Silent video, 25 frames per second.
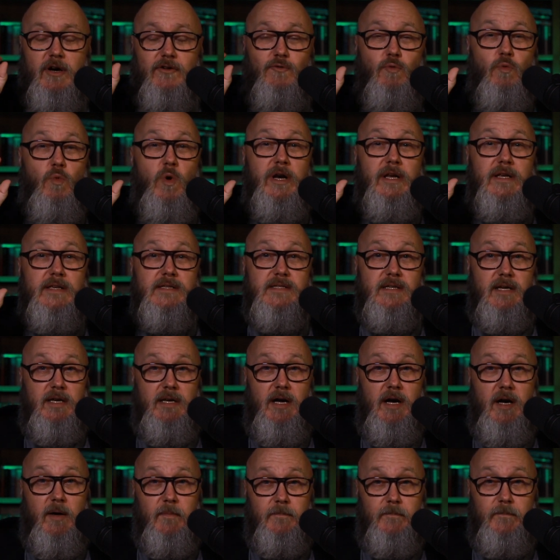what is to
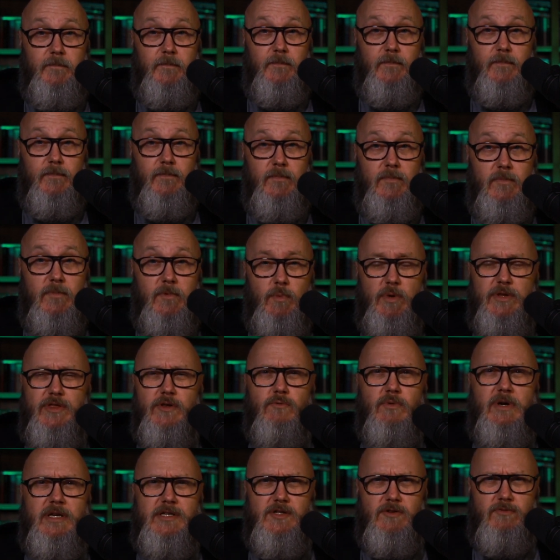come when
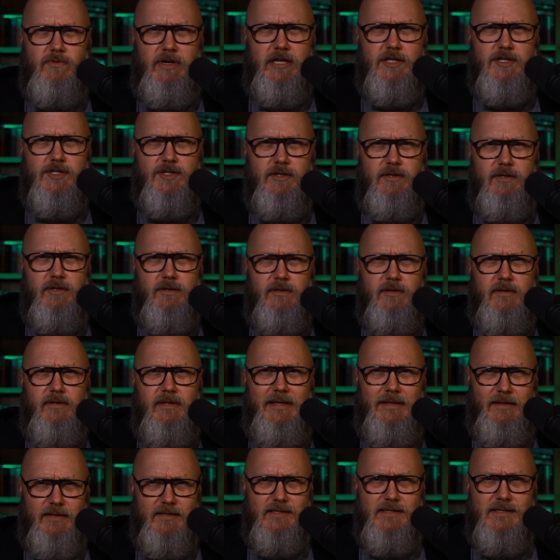the resurrection
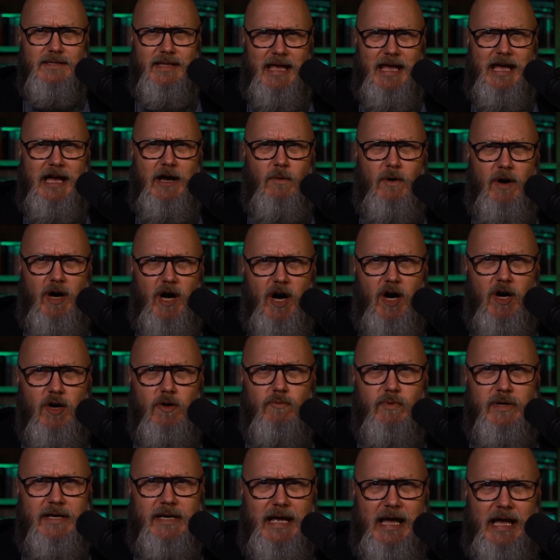is now
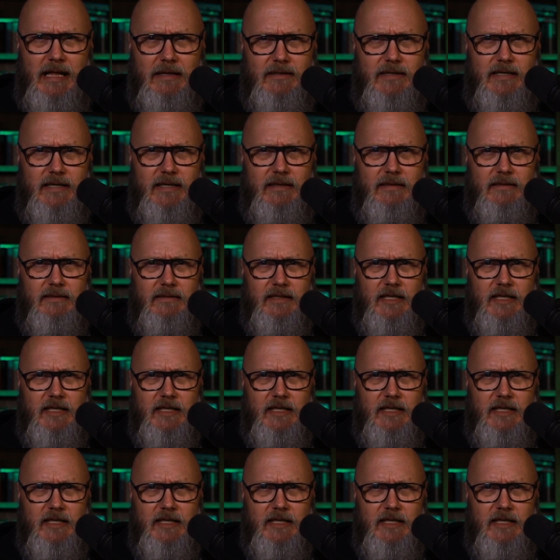our reality.